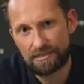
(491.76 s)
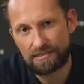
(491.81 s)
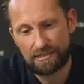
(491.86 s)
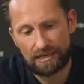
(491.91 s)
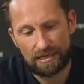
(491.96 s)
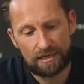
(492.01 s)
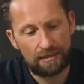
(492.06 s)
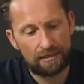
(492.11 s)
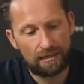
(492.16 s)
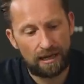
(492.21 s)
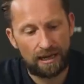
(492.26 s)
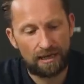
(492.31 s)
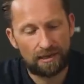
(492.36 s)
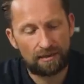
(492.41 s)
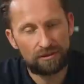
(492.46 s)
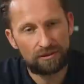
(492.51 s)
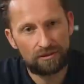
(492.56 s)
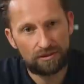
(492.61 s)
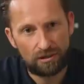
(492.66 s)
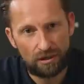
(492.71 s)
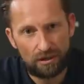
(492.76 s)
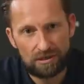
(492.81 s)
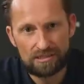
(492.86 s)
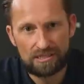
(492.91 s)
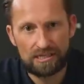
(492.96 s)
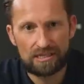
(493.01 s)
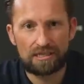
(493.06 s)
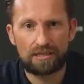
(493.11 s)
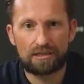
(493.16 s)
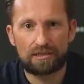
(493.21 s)
is in a
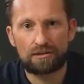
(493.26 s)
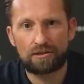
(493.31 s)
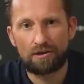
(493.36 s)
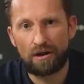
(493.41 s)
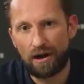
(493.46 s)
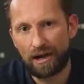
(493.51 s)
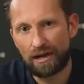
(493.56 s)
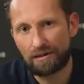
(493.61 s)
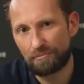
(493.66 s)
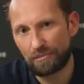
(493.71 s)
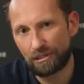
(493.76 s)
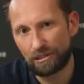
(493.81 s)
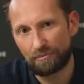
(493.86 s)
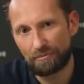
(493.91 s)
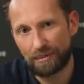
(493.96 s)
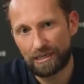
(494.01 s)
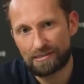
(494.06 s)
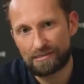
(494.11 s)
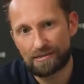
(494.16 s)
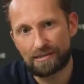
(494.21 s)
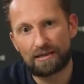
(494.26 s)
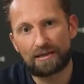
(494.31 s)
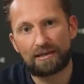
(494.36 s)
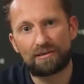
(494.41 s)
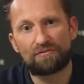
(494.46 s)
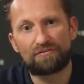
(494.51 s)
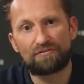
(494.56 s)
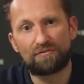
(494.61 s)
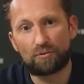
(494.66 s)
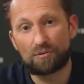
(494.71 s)
thirty-nine millimeter
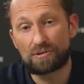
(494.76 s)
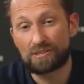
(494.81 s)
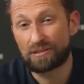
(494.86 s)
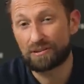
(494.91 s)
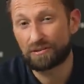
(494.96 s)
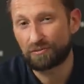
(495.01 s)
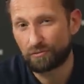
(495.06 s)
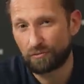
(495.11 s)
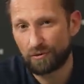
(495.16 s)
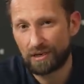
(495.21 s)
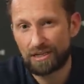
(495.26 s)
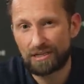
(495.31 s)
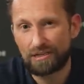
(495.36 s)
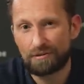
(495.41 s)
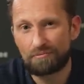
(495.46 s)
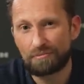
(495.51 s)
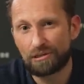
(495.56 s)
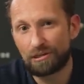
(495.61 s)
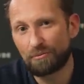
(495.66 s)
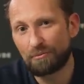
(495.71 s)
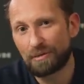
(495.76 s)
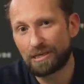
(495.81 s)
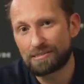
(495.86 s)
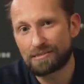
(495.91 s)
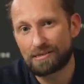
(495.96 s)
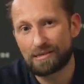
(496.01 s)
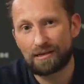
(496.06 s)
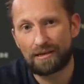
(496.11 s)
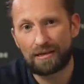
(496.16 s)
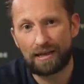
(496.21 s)
and forty-three
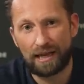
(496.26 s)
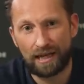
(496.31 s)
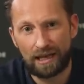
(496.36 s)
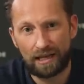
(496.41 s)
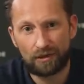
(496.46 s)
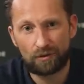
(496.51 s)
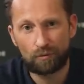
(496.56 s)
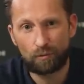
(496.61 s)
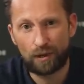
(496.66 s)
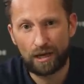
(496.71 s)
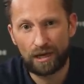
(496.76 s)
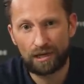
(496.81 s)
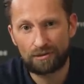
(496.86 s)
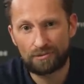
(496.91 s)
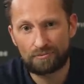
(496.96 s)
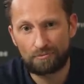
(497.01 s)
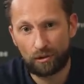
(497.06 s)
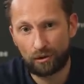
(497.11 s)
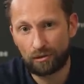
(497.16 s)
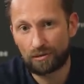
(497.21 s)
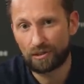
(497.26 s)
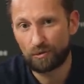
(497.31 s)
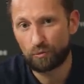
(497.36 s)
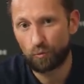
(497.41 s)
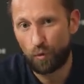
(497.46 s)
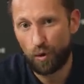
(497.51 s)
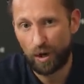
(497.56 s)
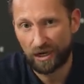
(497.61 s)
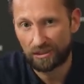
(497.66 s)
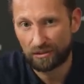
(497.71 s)
millimeter hand-wound model in
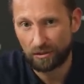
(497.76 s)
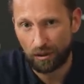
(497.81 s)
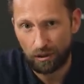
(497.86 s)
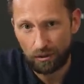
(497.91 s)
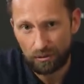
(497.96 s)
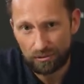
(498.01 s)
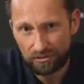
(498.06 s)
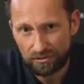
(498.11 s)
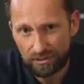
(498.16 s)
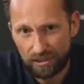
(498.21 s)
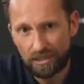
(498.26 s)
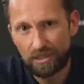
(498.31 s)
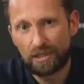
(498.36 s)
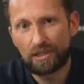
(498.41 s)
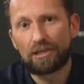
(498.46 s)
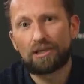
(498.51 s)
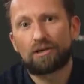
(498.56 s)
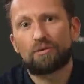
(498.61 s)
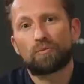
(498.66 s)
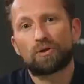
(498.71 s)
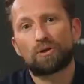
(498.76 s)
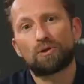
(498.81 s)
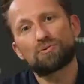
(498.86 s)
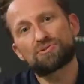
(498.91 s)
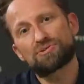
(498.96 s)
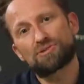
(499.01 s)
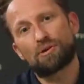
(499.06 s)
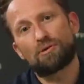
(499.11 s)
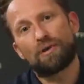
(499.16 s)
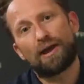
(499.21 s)
white gold. We
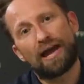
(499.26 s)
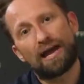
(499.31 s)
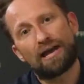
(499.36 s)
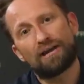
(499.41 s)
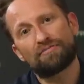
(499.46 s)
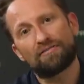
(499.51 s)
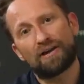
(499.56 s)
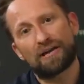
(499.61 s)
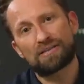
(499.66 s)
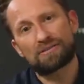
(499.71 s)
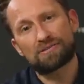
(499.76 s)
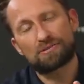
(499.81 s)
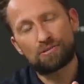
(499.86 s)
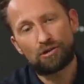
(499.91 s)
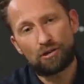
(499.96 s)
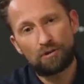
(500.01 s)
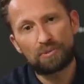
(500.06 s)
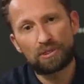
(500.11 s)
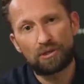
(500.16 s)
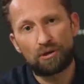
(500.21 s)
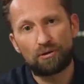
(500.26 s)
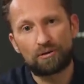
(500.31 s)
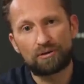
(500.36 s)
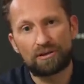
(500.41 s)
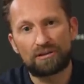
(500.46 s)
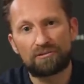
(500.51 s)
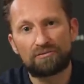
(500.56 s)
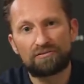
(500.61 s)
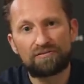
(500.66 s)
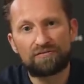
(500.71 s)
also have a tourbillon
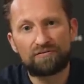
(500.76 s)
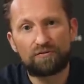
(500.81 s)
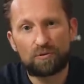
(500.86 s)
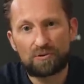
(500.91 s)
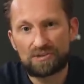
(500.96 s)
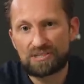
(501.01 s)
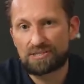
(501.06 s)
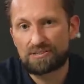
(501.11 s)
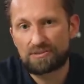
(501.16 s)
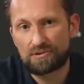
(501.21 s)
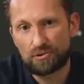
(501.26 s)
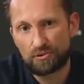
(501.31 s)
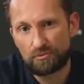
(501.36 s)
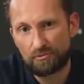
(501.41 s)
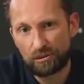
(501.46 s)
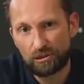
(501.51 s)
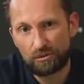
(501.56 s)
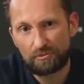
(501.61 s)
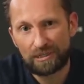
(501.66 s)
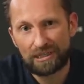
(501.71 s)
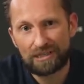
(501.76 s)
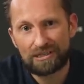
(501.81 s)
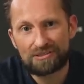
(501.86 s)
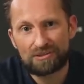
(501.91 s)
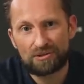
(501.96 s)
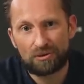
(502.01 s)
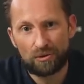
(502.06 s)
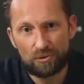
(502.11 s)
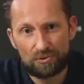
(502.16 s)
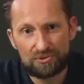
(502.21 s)
in forty-two millimeters,
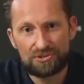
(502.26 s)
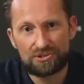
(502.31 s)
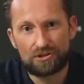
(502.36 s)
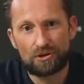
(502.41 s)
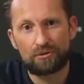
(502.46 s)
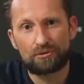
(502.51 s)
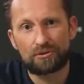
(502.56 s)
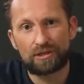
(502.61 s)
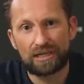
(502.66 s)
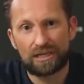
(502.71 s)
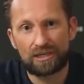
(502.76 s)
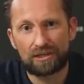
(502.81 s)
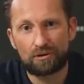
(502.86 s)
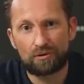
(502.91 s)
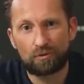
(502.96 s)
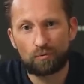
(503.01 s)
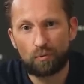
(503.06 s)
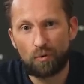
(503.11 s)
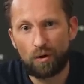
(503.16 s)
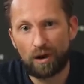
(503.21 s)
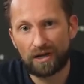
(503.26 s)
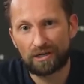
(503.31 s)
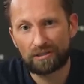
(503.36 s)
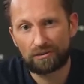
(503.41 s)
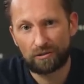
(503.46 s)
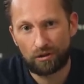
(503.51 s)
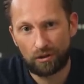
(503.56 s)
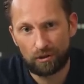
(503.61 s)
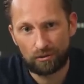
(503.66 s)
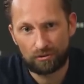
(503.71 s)
also in white
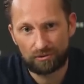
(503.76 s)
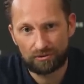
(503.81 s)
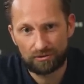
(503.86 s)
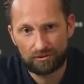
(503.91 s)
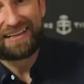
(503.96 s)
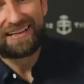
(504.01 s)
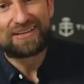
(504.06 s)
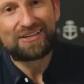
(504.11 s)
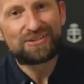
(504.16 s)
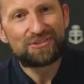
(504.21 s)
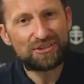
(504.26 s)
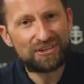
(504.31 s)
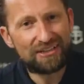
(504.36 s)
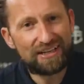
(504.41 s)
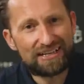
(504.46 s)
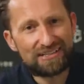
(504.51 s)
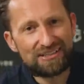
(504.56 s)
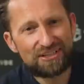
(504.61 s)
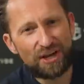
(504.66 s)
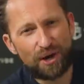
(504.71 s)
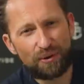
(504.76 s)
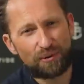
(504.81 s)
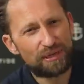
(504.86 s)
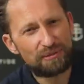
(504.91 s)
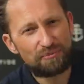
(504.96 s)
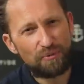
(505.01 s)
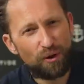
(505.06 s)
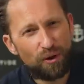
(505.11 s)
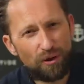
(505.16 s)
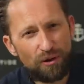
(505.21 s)
gold. Do you need to know any
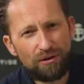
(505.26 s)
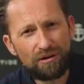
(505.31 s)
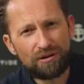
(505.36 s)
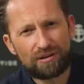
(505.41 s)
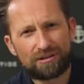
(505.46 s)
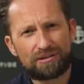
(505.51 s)
more?